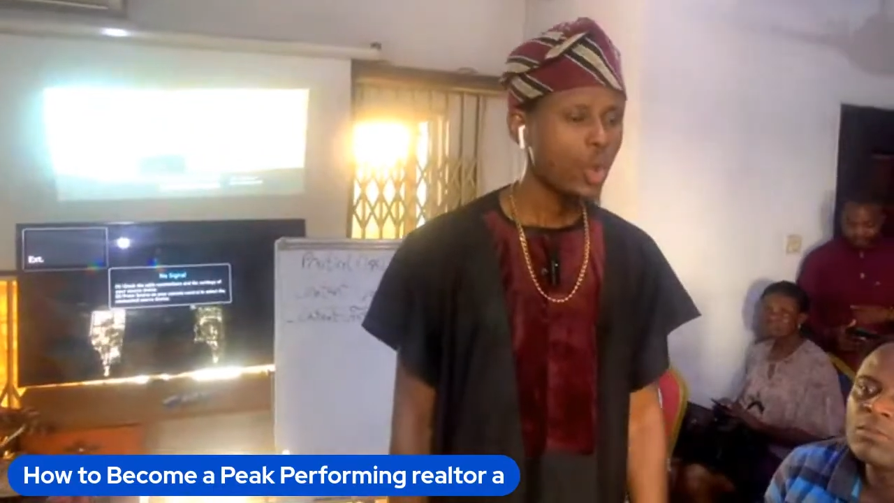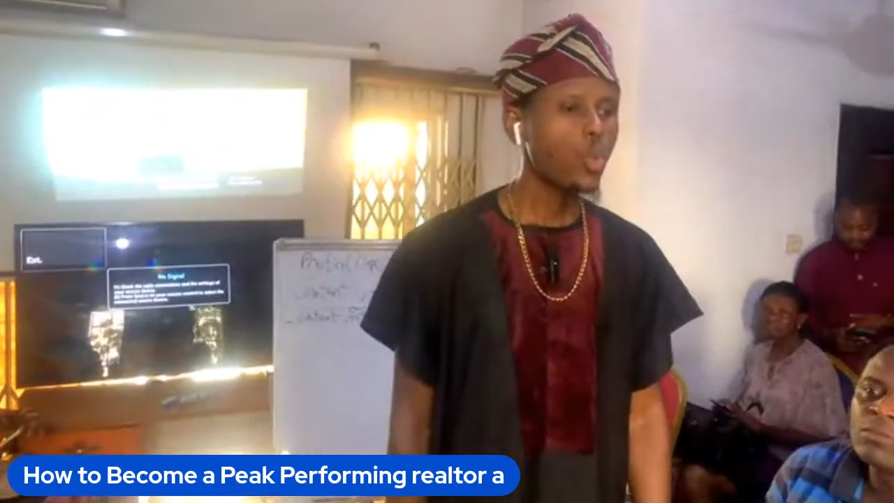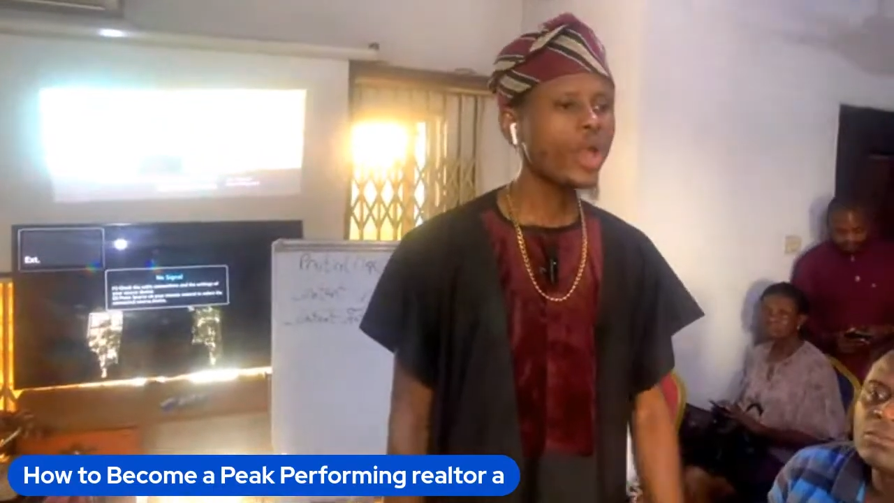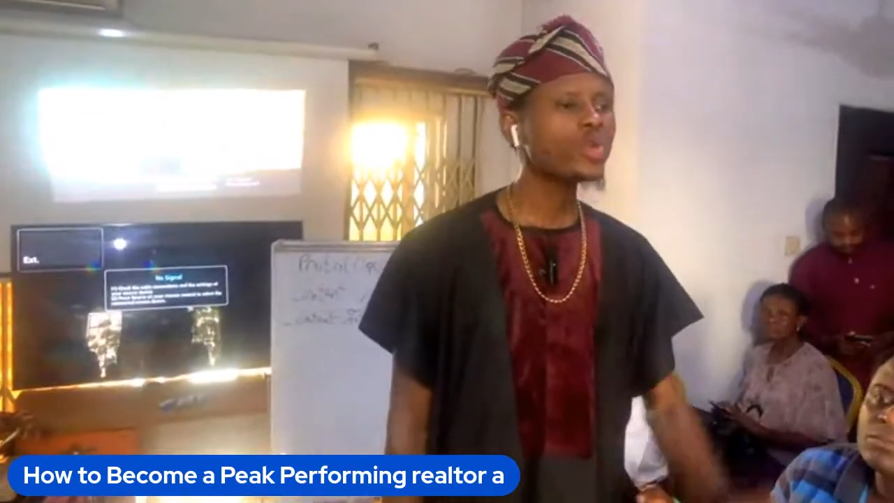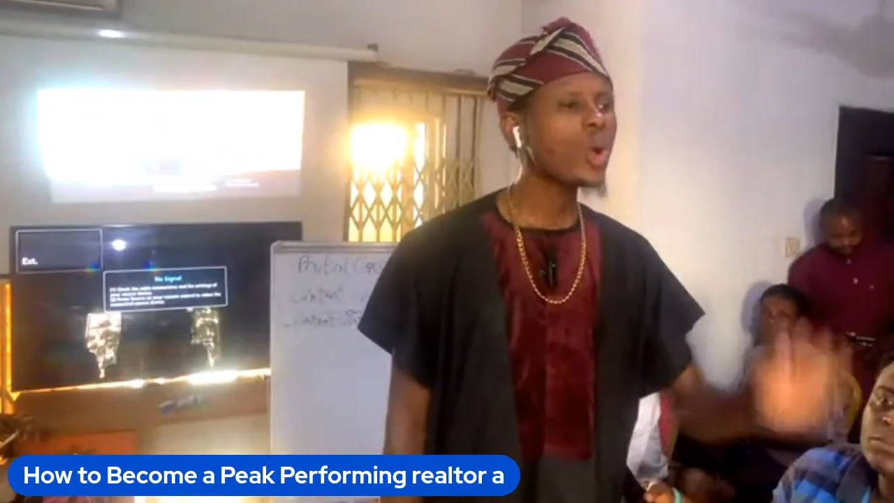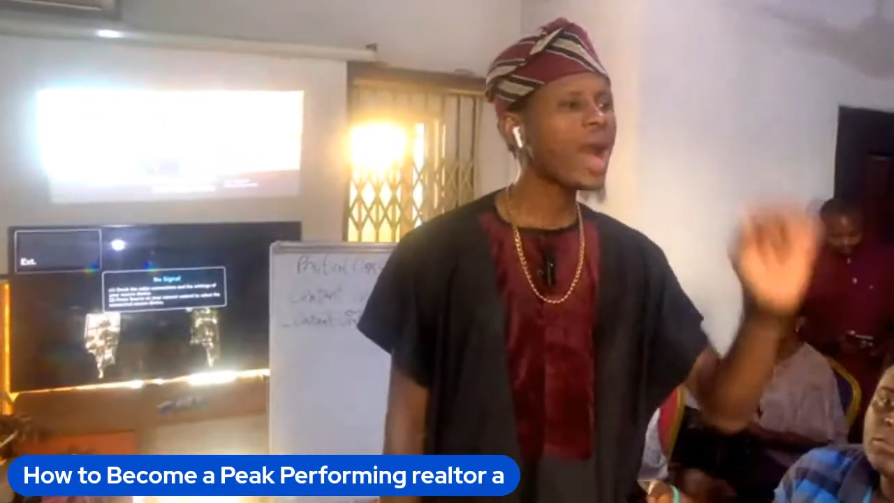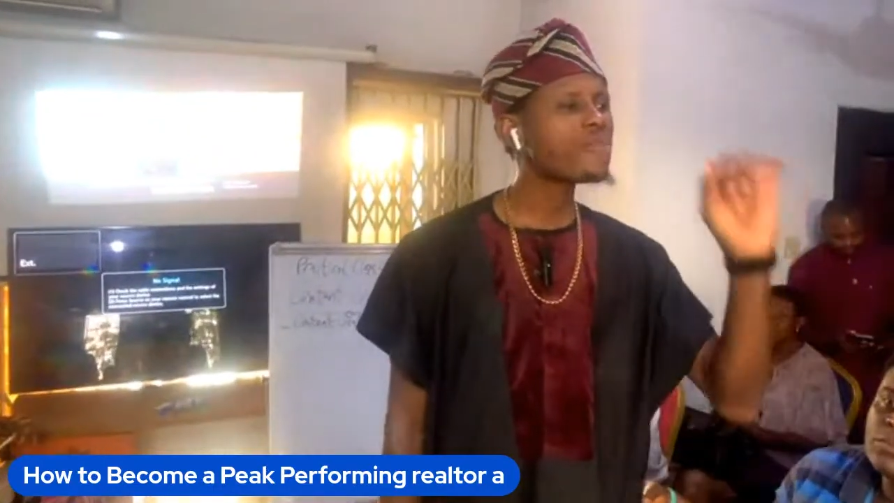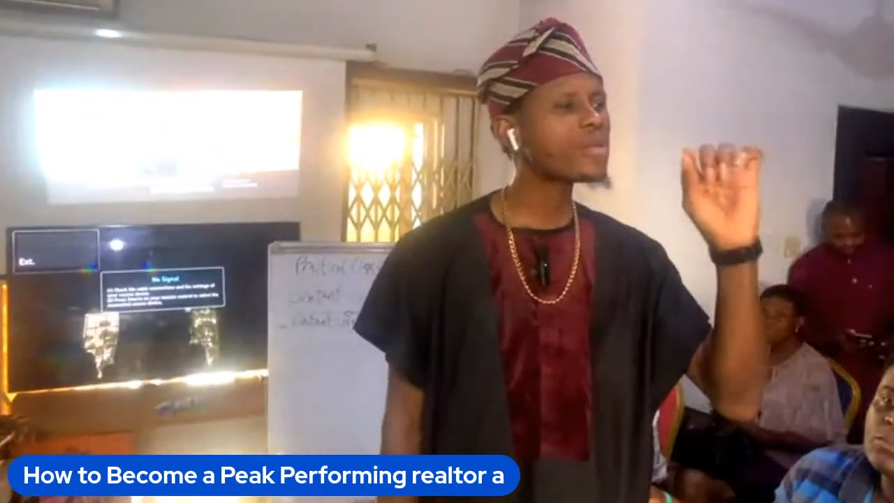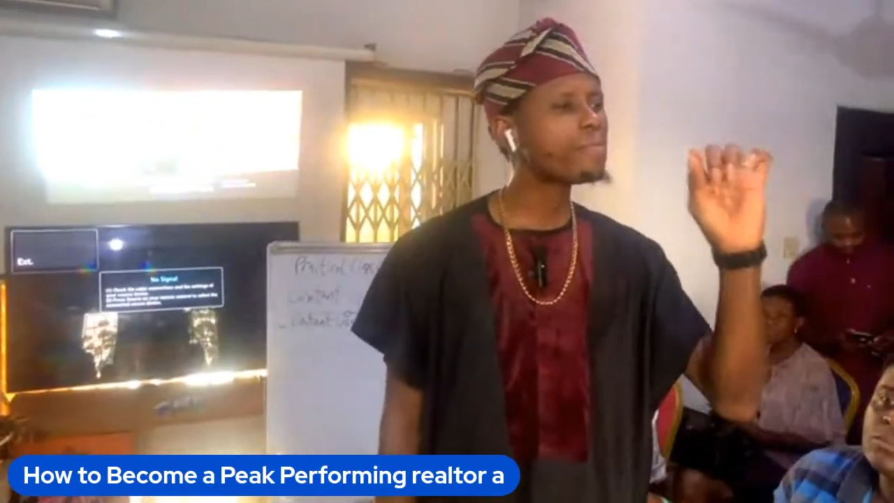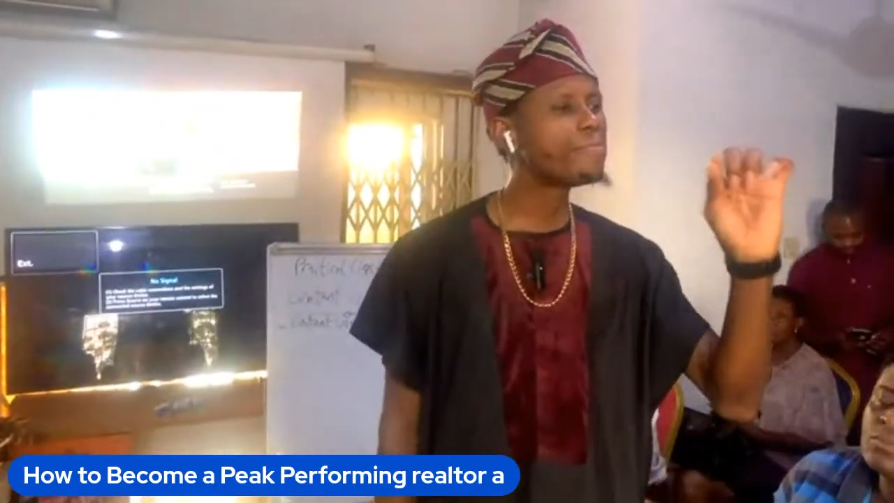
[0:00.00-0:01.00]
where you have
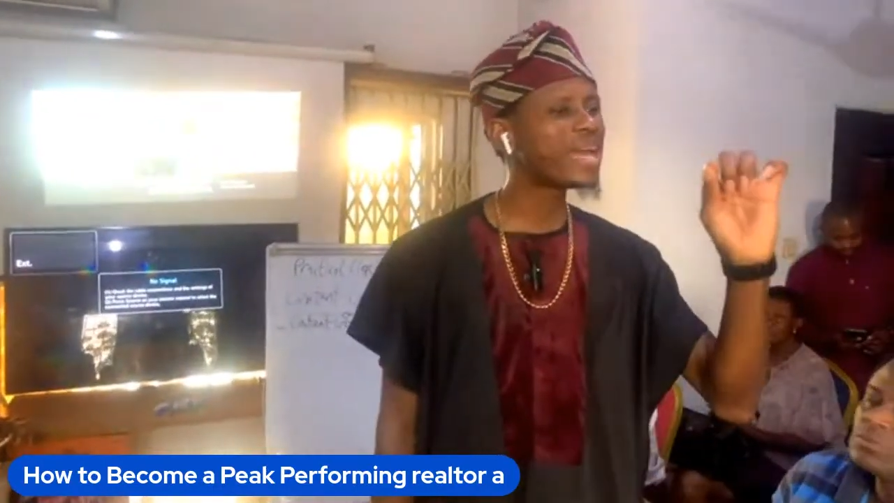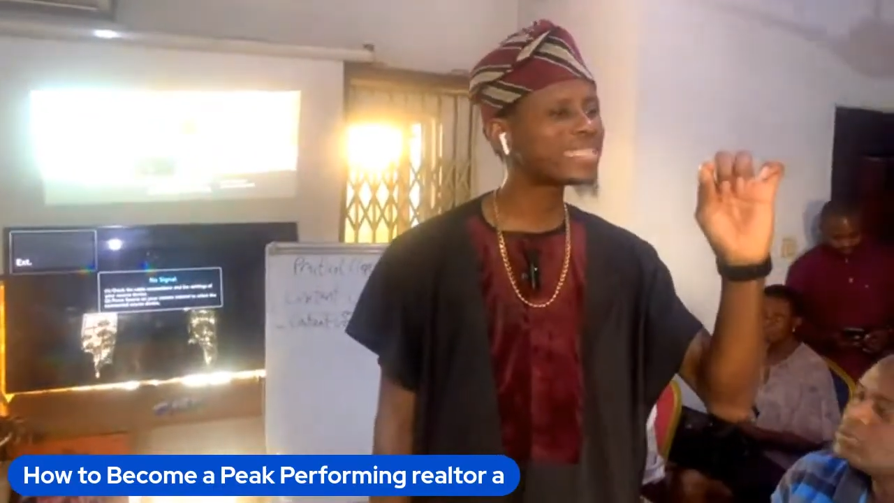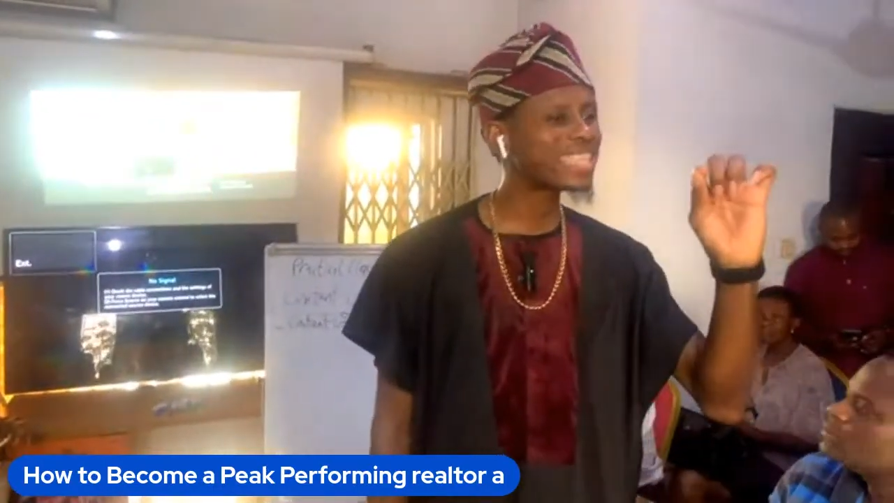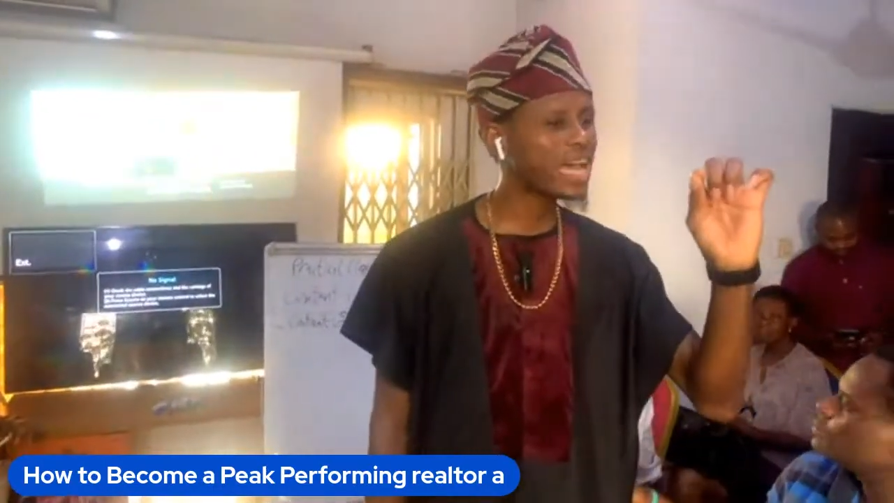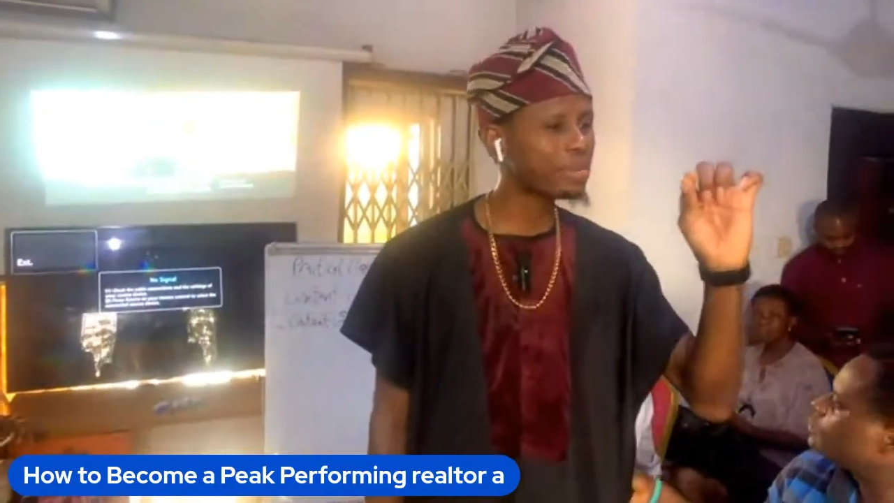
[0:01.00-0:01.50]
a bedtime